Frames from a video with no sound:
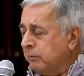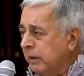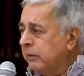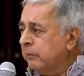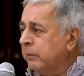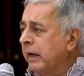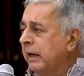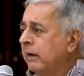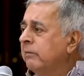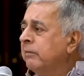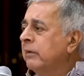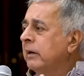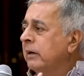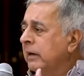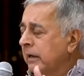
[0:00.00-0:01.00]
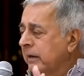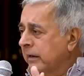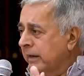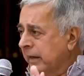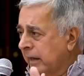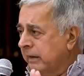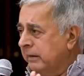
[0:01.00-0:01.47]
But we have a
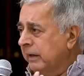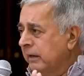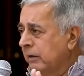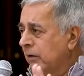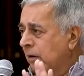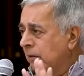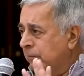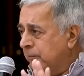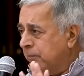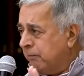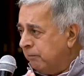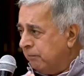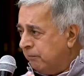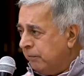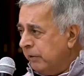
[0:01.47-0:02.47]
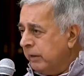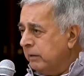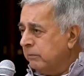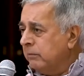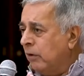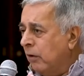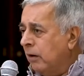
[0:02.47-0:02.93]
great deal of
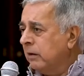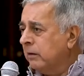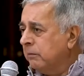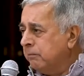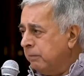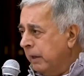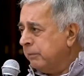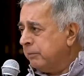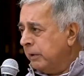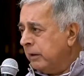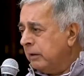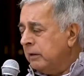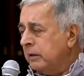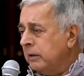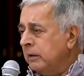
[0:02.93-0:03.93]
freedom on paper.